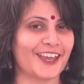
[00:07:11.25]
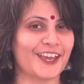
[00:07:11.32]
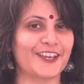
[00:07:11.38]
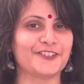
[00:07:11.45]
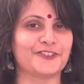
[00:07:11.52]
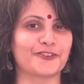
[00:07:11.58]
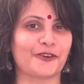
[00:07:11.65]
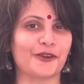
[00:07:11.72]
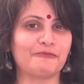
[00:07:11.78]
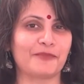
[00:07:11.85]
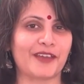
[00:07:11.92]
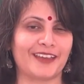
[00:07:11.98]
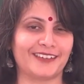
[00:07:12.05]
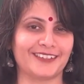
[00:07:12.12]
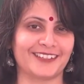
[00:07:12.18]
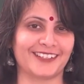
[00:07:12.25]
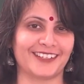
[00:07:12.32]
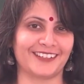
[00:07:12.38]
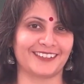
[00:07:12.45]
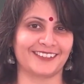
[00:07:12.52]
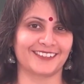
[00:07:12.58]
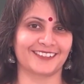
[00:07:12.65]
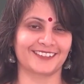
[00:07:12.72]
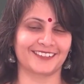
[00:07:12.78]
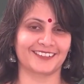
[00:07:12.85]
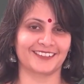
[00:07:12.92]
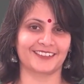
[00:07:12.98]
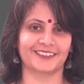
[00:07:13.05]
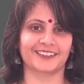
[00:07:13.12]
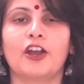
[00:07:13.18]
Enjoy parenting.
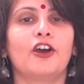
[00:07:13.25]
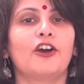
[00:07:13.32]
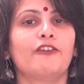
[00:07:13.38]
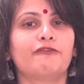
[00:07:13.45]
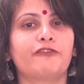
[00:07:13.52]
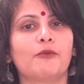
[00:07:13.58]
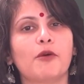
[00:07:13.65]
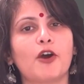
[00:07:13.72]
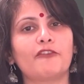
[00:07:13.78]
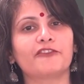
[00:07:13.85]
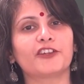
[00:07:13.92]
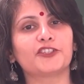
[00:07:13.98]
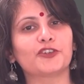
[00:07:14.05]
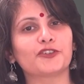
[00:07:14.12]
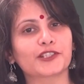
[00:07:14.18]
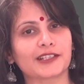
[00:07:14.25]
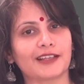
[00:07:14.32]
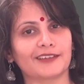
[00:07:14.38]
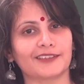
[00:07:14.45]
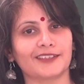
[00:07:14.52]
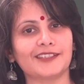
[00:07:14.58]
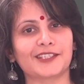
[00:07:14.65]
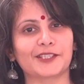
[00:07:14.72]
For more videos like this,